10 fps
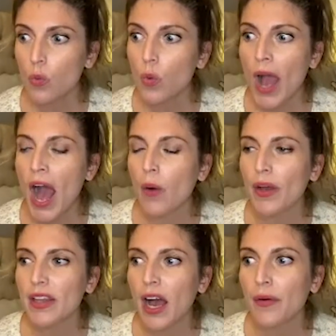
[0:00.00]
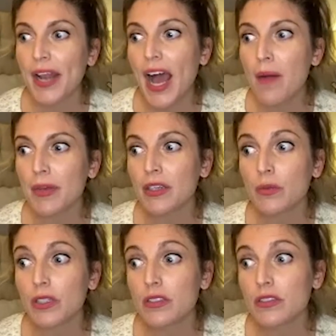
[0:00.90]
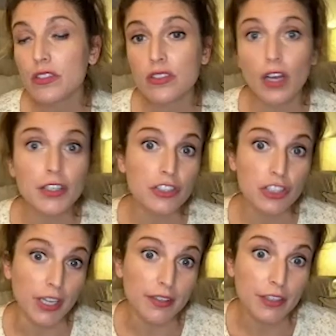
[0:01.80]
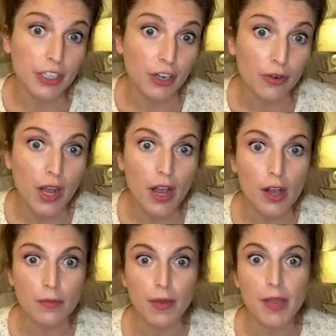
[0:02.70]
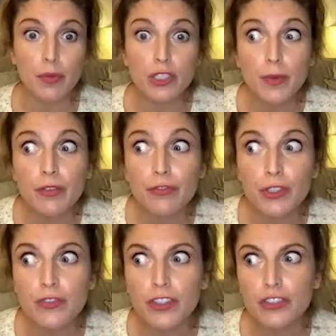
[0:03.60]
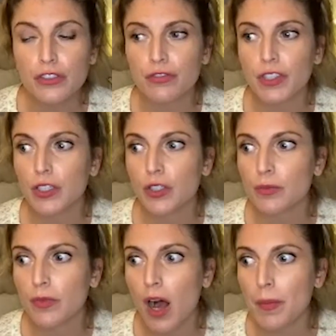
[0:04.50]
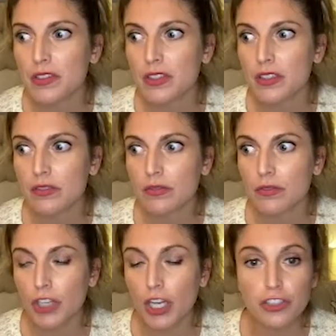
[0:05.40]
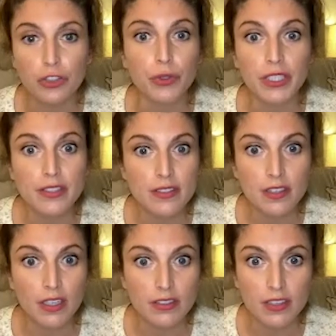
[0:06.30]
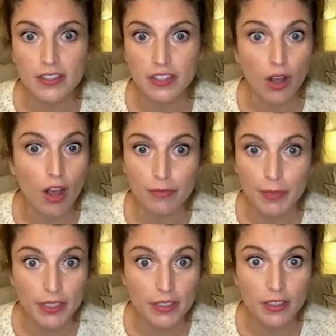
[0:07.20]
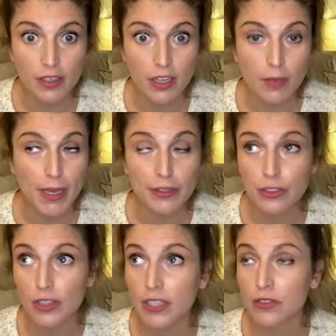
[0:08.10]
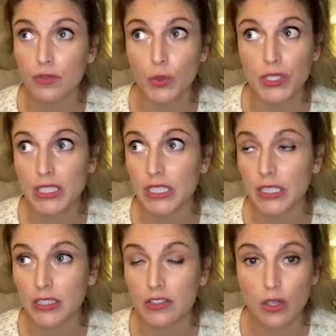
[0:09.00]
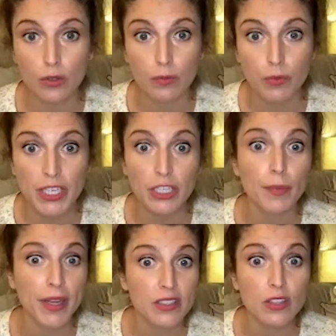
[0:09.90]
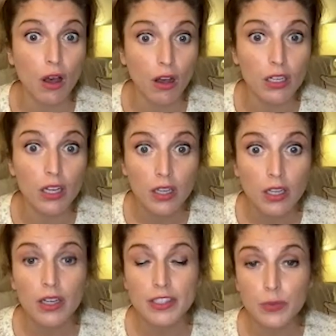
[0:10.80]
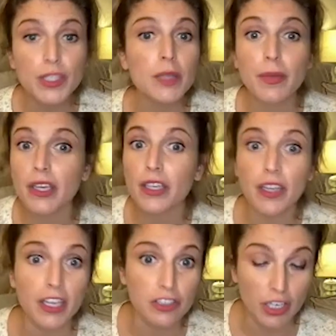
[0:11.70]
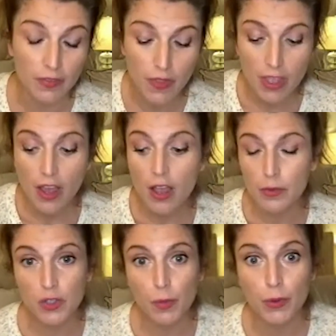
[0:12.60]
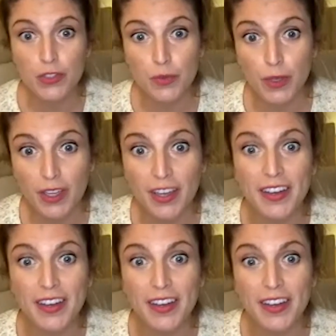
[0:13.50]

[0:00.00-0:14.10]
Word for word: how it, how it happened was just auditioning, you know, um, I booked my first feature film opposite Josh Lucas and Dustin Hoffman, uh, back in two thousand fourteen, it's called Hear My Song. It's really big in Asia. It was supposed to be